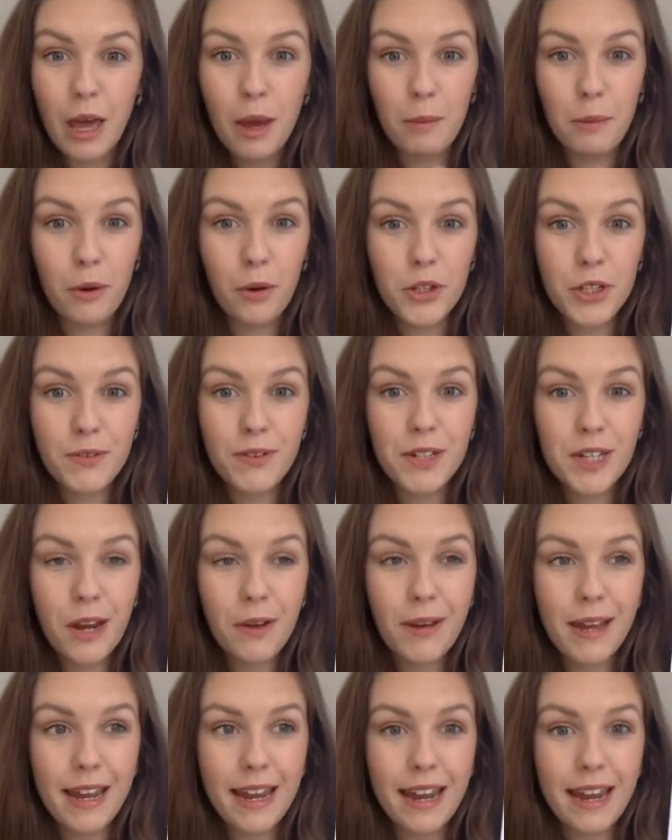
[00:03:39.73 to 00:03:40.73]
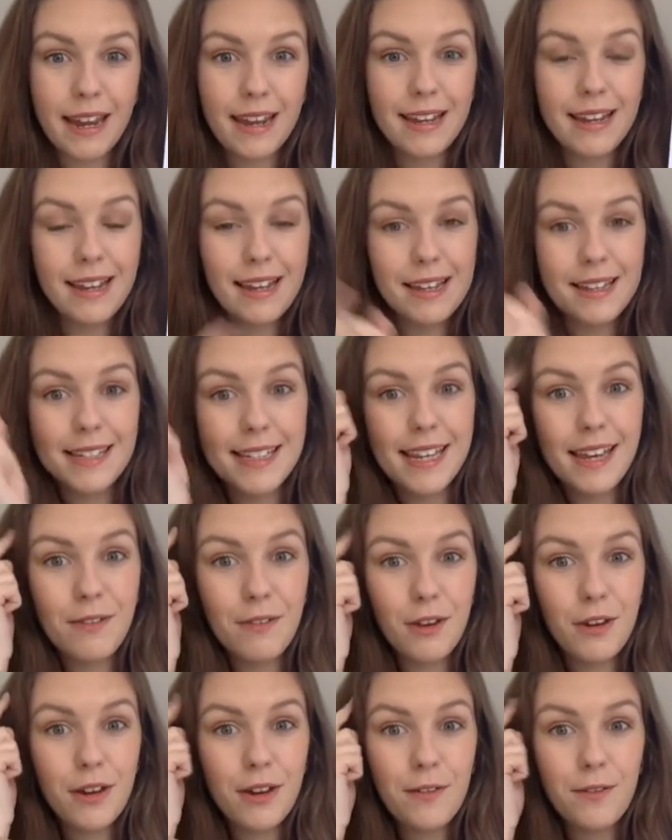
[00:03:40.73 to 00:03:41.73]
Pause the video here, see if
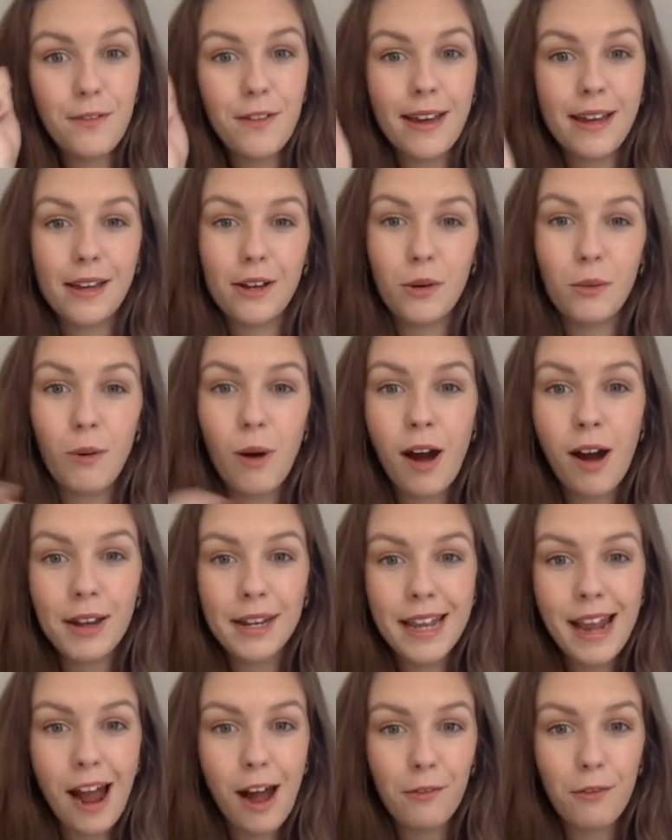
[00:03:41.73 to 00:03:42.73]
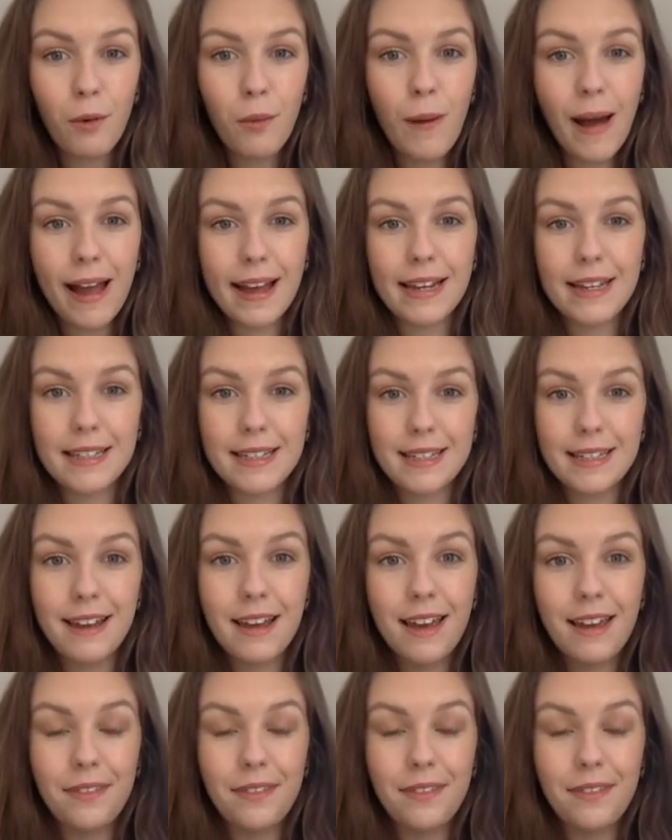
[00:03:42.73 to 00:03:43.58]
you can think what are the other ways